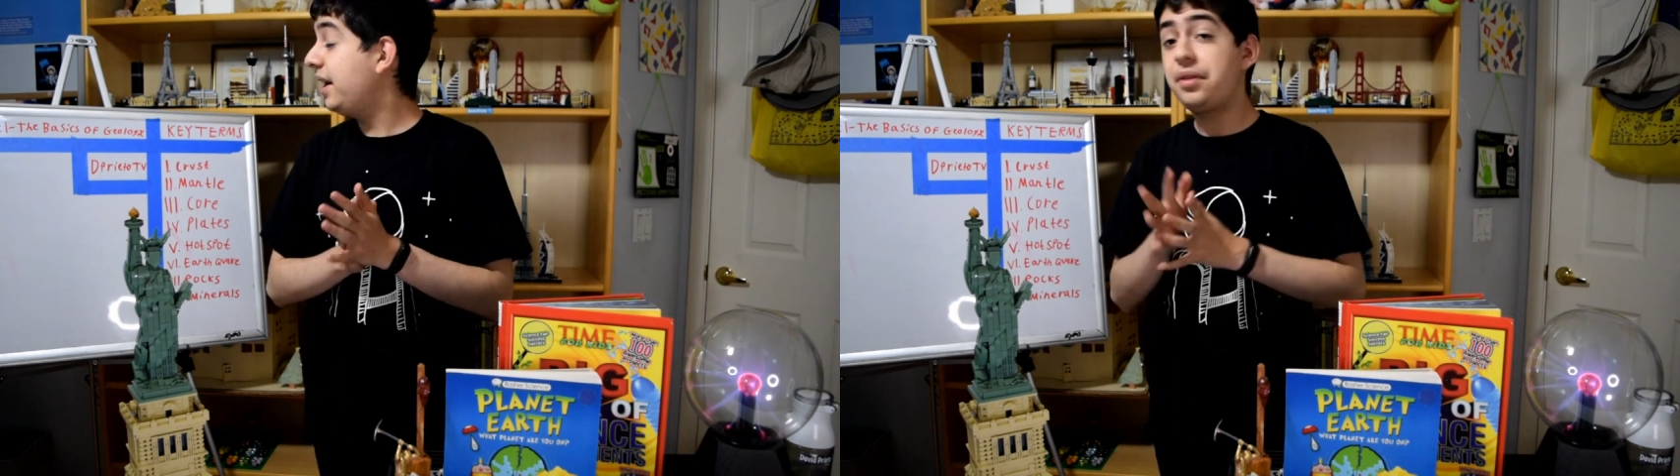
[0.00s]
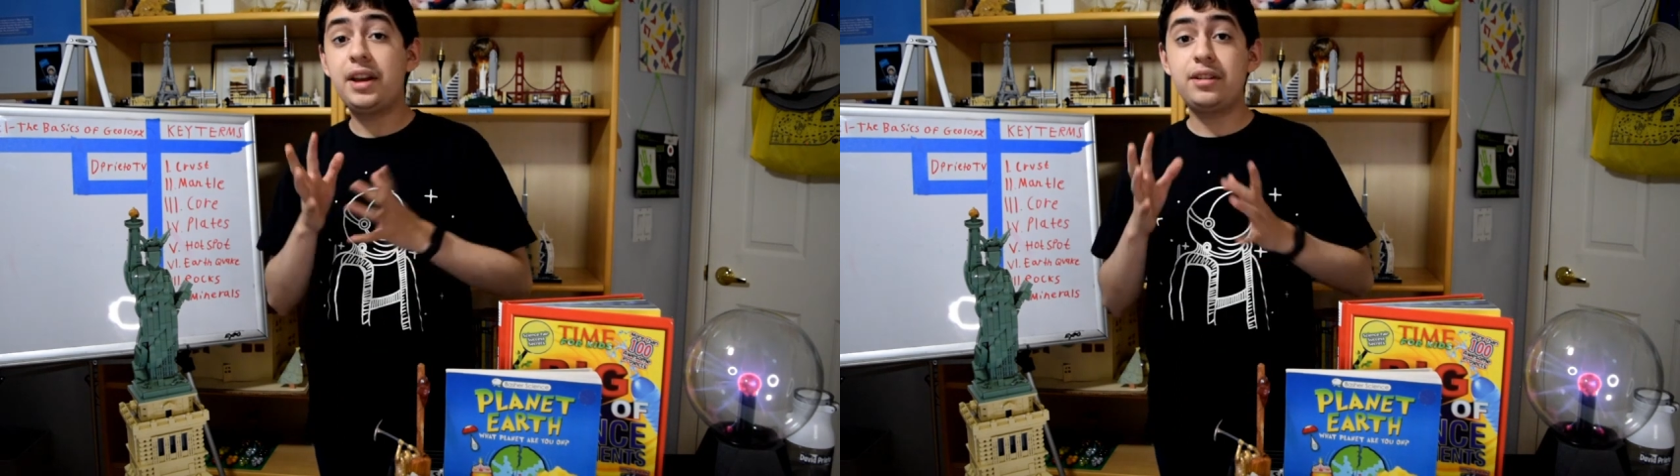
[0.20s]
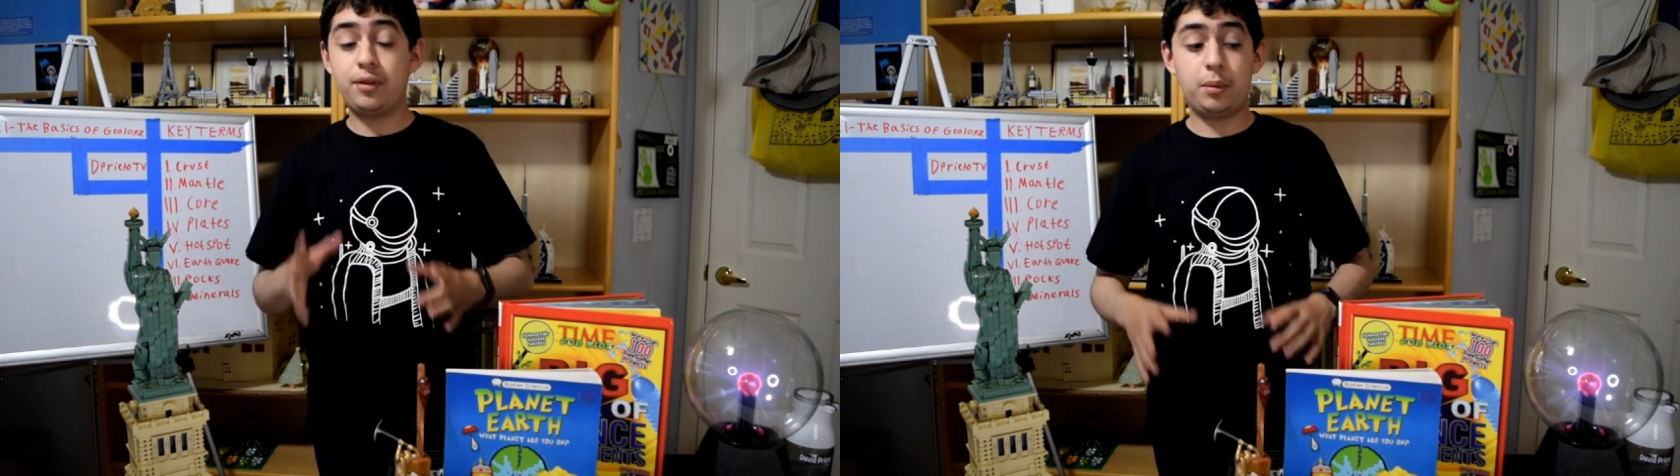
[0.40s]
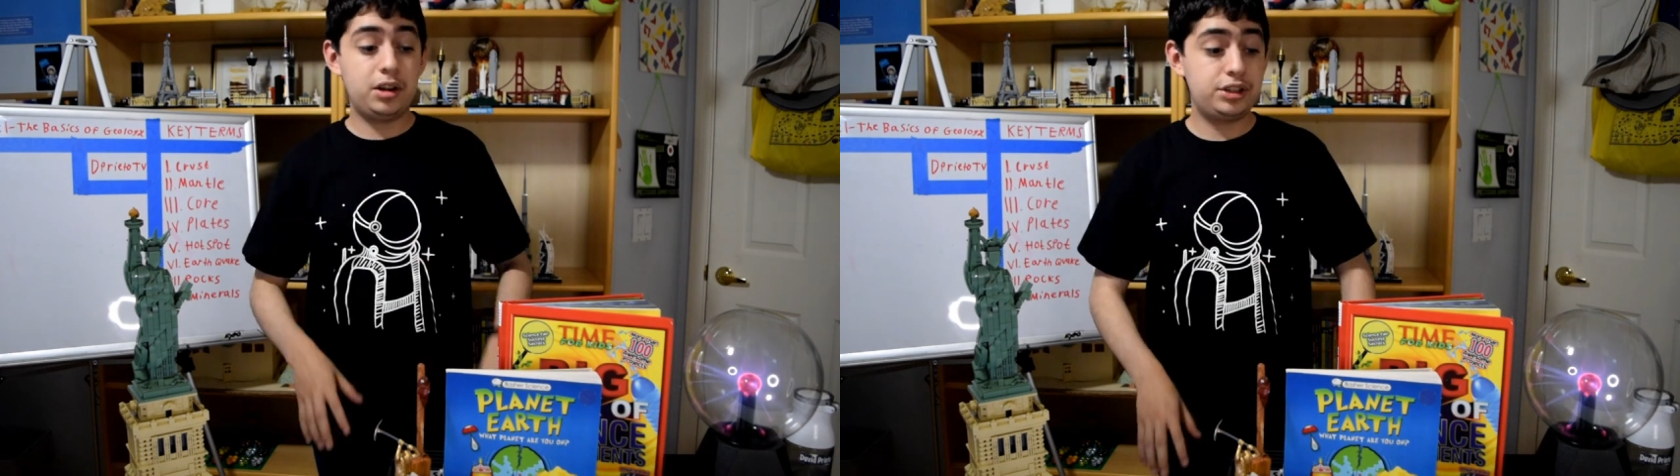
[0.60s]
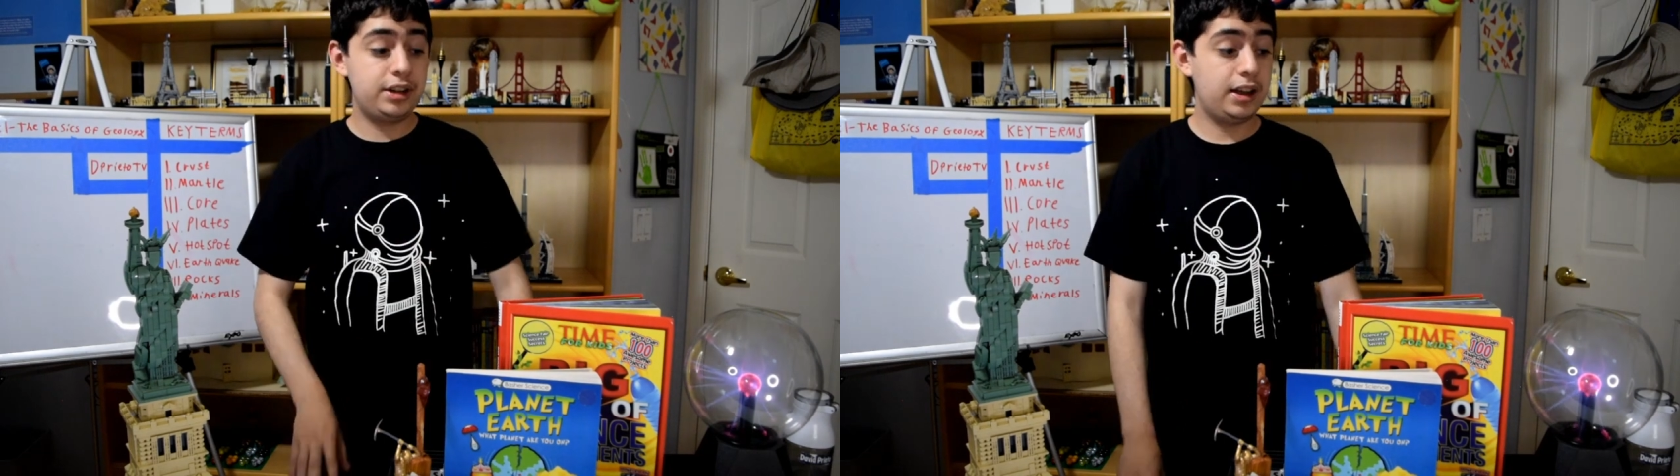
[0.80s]
it. Thanks for
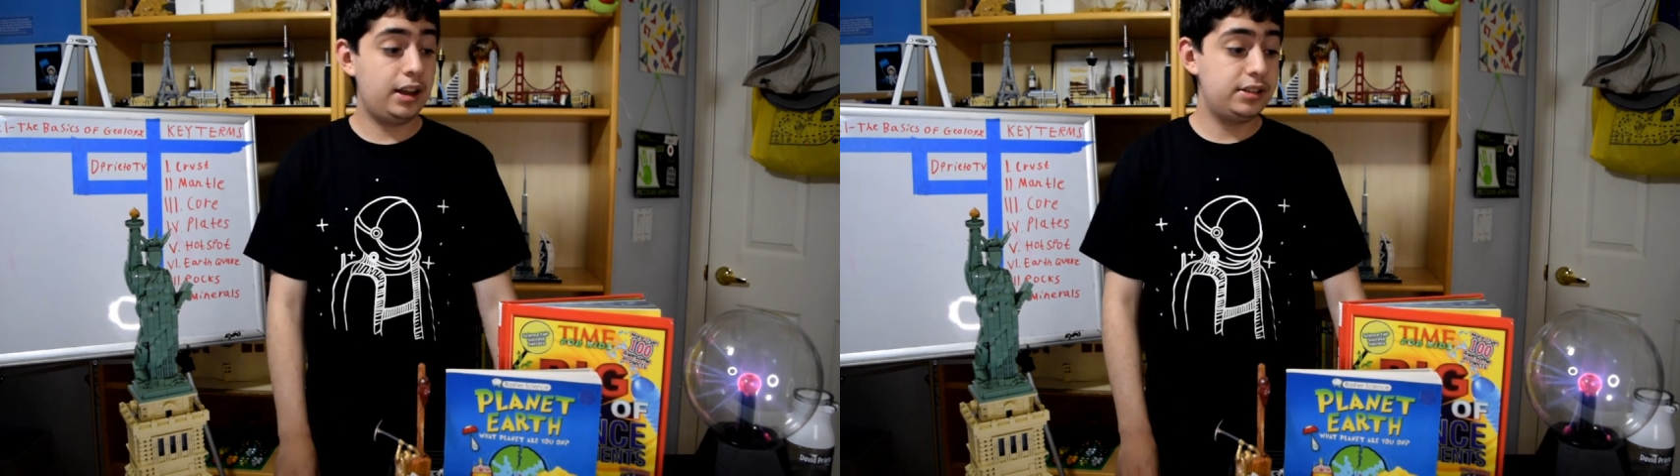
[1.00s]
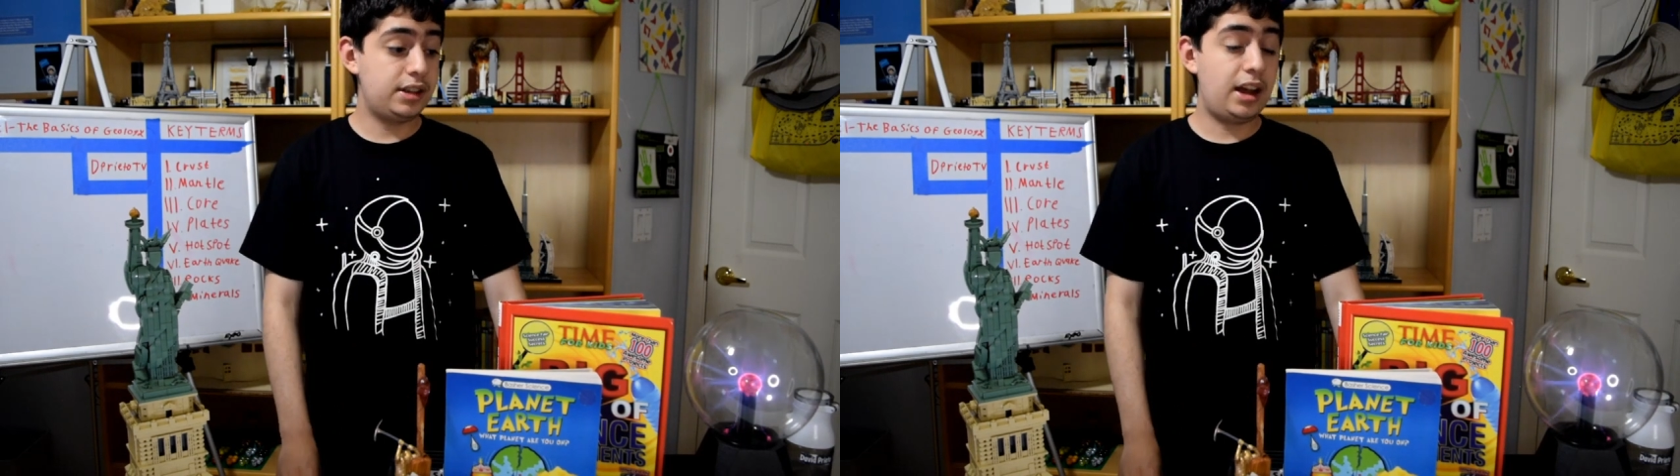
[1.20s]
watching, guys.